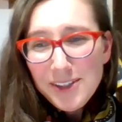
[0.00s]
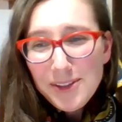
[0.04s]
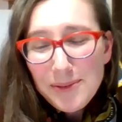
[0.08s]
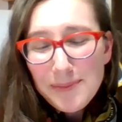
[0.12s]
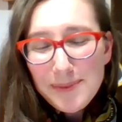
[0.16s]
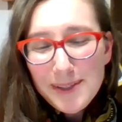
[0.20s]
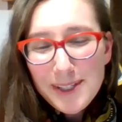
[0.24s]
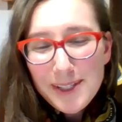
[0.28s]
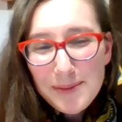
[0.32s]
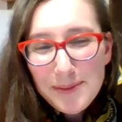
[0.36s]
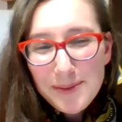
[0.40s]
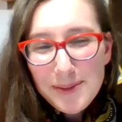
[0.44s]

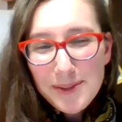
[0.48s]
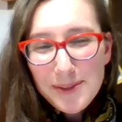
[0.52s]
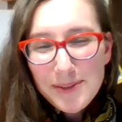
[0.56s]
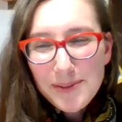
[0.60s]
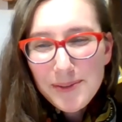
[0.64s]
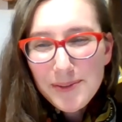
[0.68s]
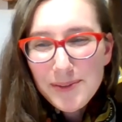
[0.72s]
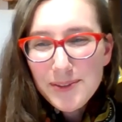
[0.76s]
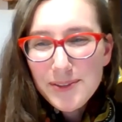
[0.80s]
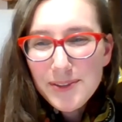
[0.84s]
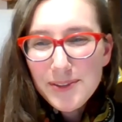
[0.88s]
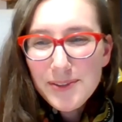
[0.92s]
you'll be able to
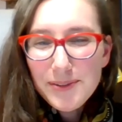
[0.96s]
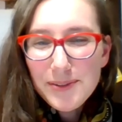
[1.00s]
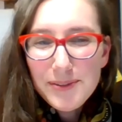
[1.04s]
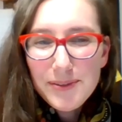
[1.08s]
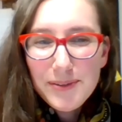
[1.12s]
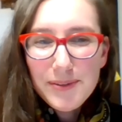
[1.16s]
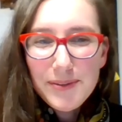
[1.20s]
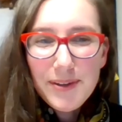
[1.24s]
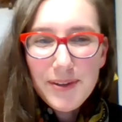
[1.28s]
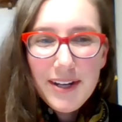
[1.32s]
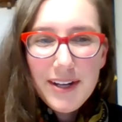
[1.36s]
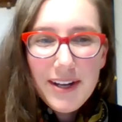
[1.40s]
go
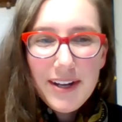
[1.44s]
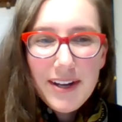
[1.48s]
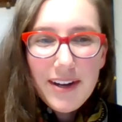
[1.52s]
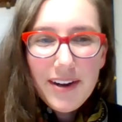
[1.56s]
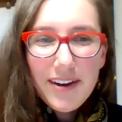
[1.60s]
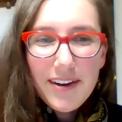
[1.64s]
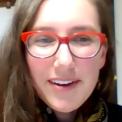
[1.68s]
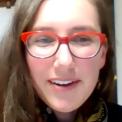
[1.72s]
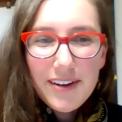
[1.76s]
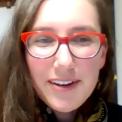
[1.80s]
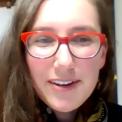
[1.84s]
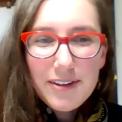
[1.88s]
to
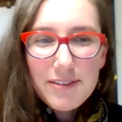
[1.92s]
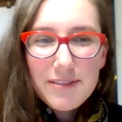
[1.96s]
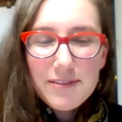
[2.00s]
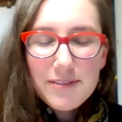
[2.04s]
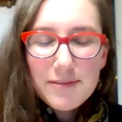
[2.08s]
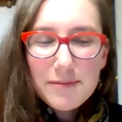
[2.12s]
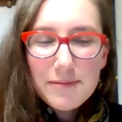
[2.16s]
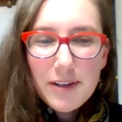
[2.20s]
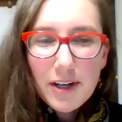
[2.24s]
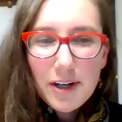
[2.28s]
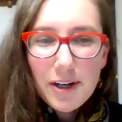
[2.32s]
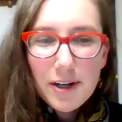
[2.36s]

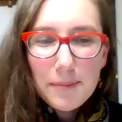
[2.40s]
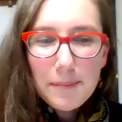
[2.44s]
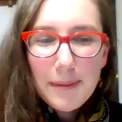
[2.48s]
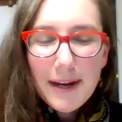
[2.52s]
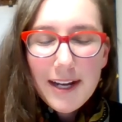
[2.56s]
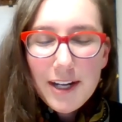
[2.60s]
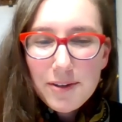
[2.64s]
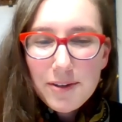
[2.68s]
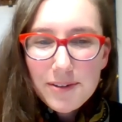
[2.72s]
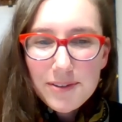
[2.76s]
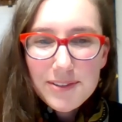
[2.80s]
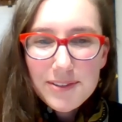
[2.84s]
our, our
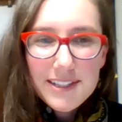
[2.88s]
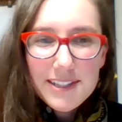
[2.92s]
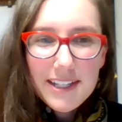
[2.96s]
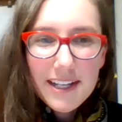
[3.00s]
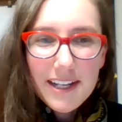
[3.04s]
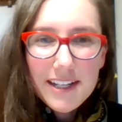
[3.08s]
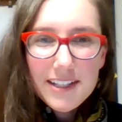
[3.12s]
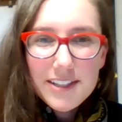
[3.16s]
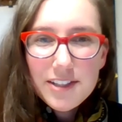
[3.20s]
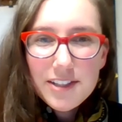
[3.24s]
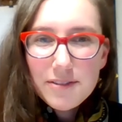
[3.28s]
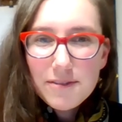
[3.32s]

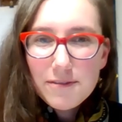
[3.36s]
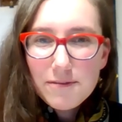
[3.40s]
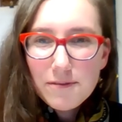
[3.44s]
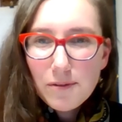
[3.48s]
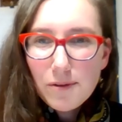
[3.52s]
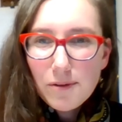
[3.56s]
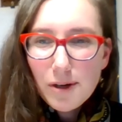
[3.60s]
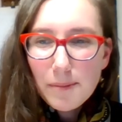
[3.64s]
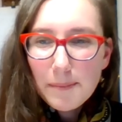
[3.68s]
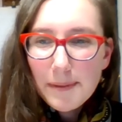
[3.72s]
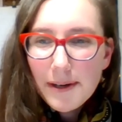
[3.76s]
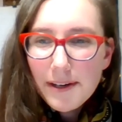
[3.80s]
microsite of
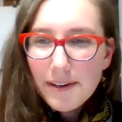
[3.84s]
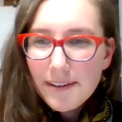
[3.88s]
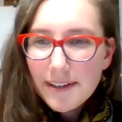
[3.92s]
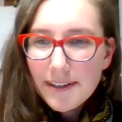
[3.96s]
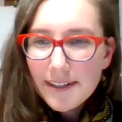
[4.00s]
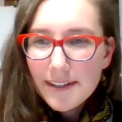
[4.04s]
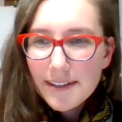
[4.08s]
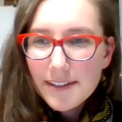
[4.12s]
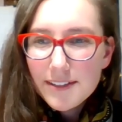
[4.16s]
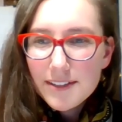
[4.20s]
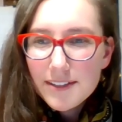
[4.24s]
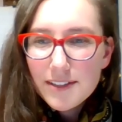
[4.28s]
For
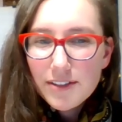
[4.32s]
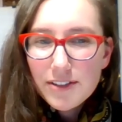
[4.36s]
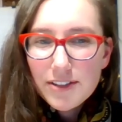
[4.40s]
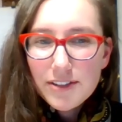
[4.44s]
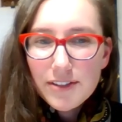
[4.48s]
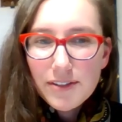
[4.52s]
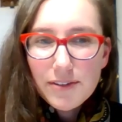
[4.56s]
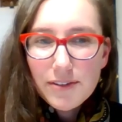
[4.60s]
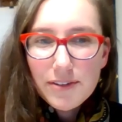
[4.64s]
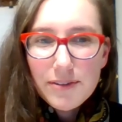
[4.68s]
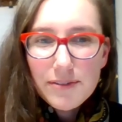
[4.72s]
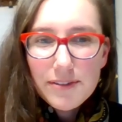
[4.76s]
America. So
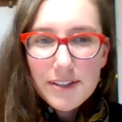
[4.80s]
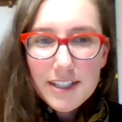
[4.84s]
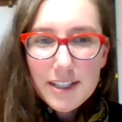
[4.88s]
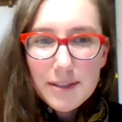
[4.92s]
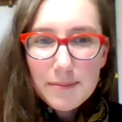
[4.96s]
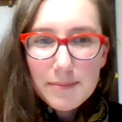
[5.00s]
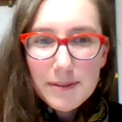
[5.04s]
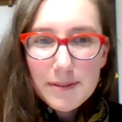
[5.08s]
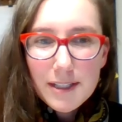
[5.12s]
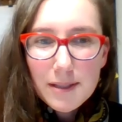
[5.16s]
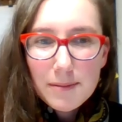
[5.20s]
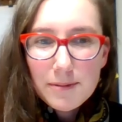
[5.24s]
you're going
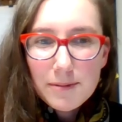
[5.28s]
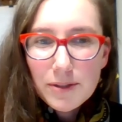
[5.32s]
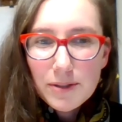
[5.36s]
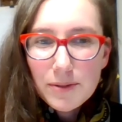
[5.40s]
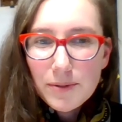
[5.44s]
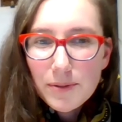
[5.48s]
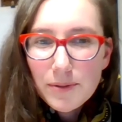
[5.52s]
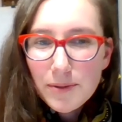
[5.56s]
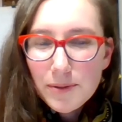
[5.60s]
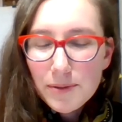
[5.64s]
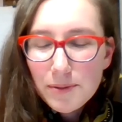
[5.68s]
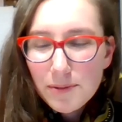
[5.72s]
to be able to
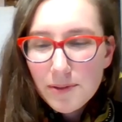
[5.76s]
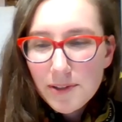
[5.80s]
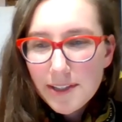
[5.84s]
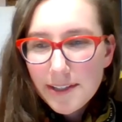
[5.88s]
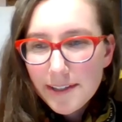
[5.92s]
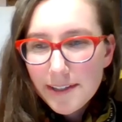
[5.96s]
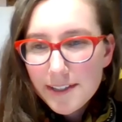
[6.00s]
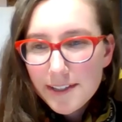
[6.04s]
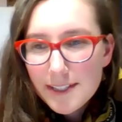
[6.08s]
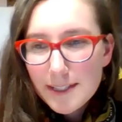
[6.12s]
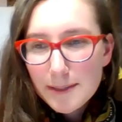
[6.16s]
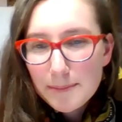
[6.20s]
go through
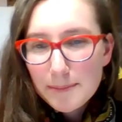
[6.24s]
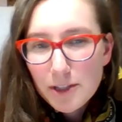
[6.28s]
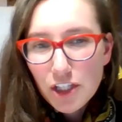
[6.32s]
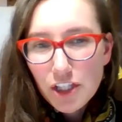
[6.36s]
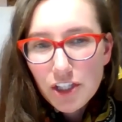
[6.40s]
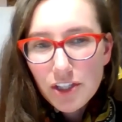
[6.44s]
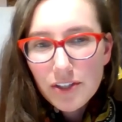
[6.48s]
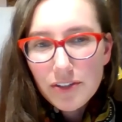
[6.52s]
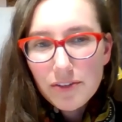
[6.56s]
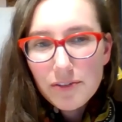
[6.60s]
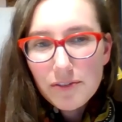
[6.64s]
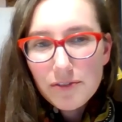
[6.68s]
the
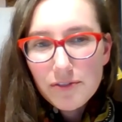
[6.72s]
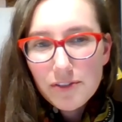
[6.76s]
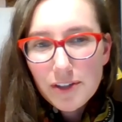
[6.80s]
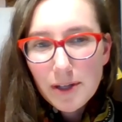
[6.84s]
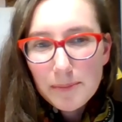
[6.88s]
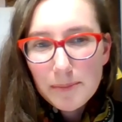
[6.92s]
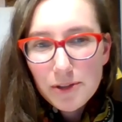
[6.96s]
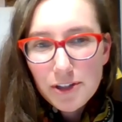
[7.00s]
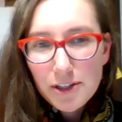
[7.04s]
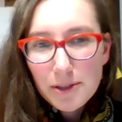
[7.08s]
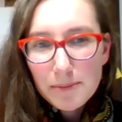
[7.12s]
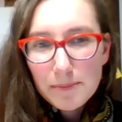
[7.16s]
exhibition
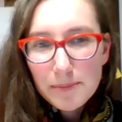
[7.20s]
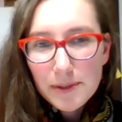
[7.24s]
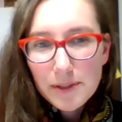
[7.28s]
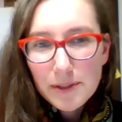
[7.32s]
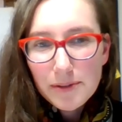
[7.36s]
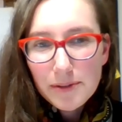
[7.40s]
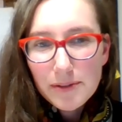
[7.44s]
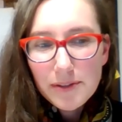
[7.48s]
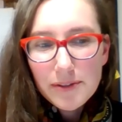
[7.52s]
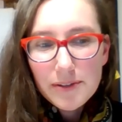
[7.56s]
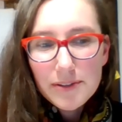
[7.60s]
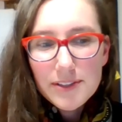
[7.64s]
from your
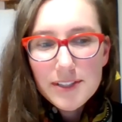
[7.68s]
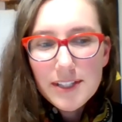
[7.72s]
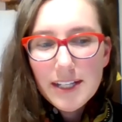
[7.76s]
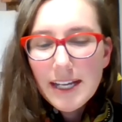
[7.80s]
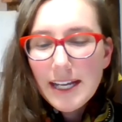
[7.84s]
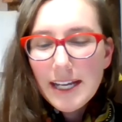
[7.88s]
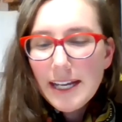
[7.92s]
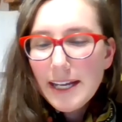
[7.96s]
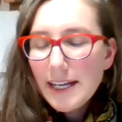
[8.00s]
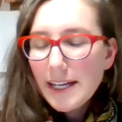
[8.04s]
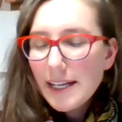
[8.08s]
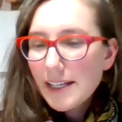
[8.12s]
computers
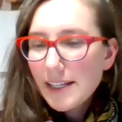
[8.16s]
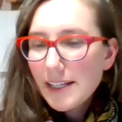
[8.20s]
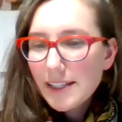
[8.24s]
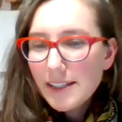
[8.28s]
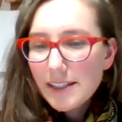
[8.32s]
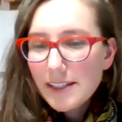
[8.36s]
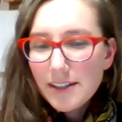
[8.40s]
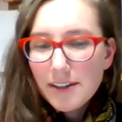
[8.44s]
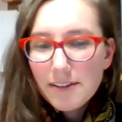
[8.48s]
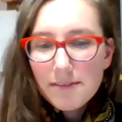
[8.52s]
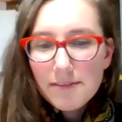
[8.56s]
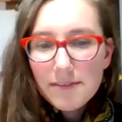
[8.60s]

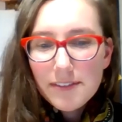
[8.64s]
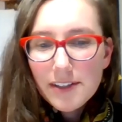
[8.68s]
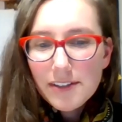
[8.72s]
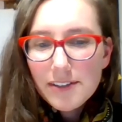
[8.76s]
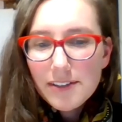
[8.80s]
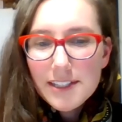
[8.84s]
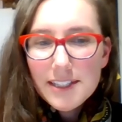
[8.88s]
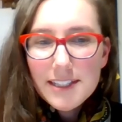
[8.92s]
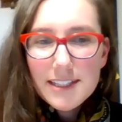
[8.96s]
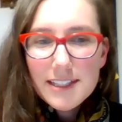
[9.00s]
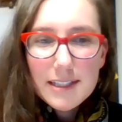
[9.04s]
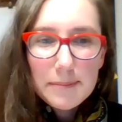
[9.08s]
in a
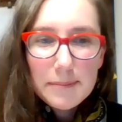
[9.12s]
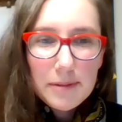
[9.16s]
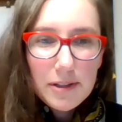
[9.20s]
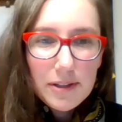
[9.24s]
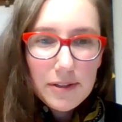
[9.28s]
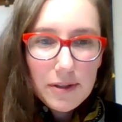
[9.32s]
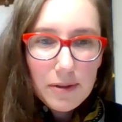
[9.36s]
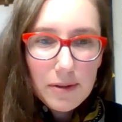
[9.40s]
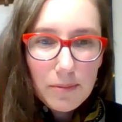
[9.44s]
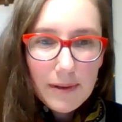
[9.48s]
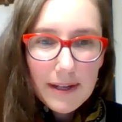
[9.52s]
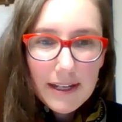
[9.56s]
very
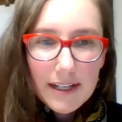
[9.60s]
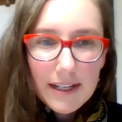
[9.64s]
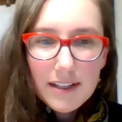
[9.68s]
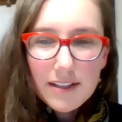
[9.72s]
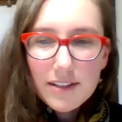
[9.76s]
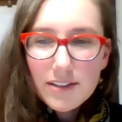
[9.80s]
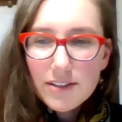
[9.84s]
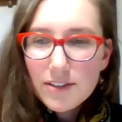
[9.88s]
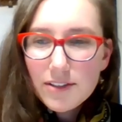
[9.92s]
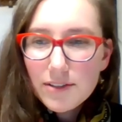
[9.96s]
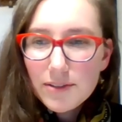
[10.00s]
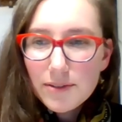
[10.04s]
similar
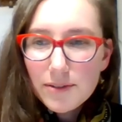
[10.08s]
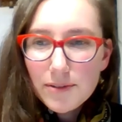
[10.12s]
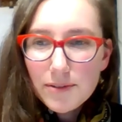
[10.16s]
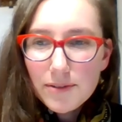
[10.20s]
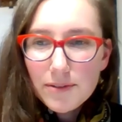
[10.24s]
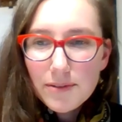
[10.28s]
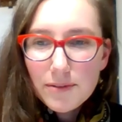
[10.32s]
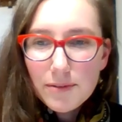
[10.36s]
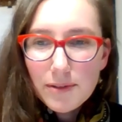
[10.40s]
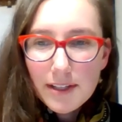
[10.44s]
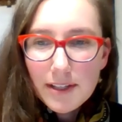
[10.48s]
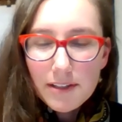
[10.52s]
way
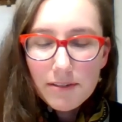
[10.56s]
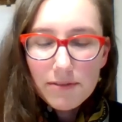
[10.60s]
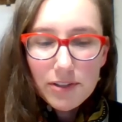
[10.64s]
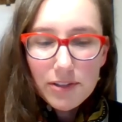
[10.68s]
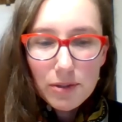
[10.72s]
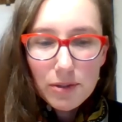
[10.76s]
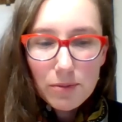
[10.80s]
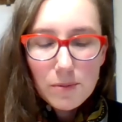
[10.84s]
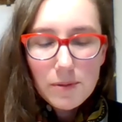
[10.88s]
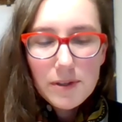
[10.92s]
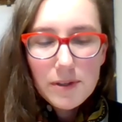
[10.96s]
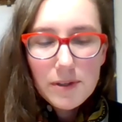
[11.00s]
to if
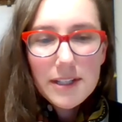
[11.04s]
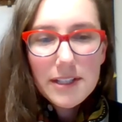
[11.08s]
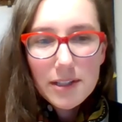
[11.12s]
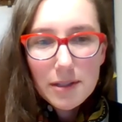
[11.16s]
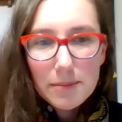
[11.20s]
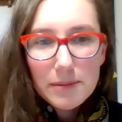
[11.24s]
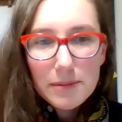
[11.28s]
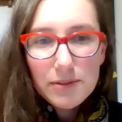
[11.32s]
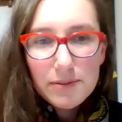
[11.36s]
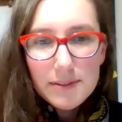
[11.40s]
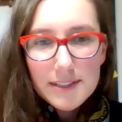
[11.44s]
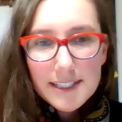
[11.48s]
you were in
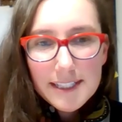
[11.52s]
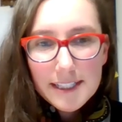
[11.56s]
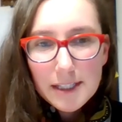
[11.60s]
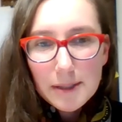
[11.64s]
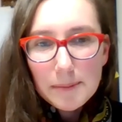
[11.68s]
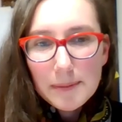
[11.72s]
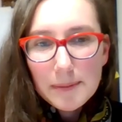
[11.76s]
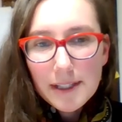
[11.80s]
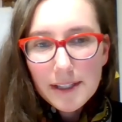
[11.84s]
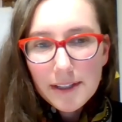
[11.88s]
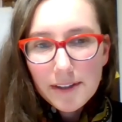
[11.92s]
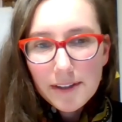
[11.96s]
the
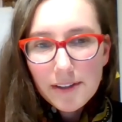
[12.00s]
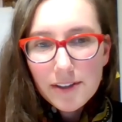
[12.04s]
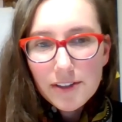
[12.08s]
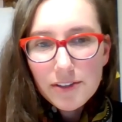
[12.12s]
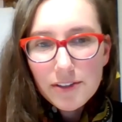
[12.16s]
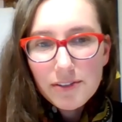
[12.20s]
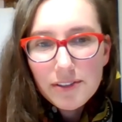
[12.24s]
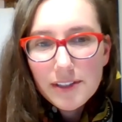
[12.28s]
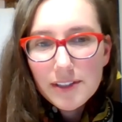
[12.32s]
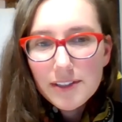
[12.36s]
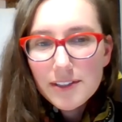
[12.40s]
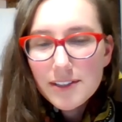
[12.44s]
museum here.
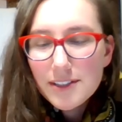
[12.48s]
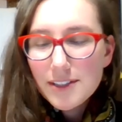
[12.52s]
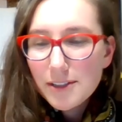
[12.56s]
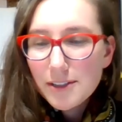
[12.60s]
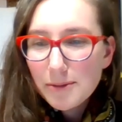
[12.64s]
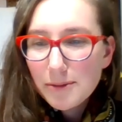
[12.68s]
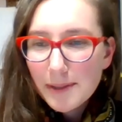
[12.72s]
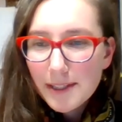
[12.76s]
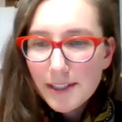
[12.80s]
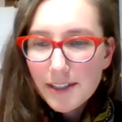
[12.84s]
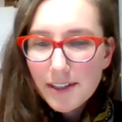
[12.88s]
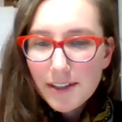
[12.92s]
You can
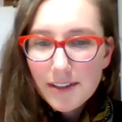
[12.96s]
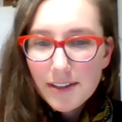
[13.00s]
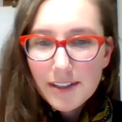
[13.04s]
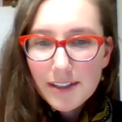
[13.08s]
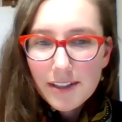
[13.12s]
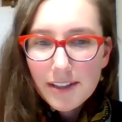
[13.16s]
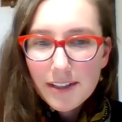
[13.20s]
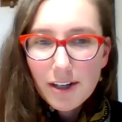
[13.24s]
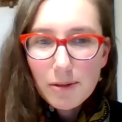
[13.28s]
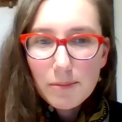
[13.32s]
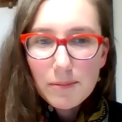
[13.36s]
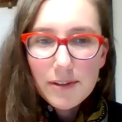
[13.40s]
zoom in on
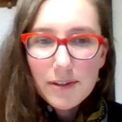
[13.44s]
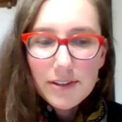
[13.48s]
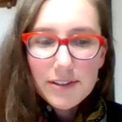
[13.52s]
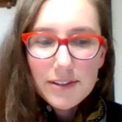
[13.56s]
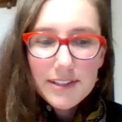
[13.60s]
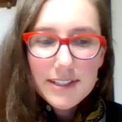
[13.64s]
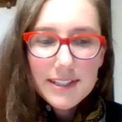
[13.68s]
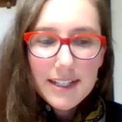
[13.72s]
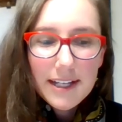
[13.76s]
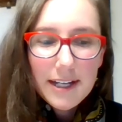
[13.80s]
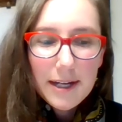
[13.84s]
the artworks.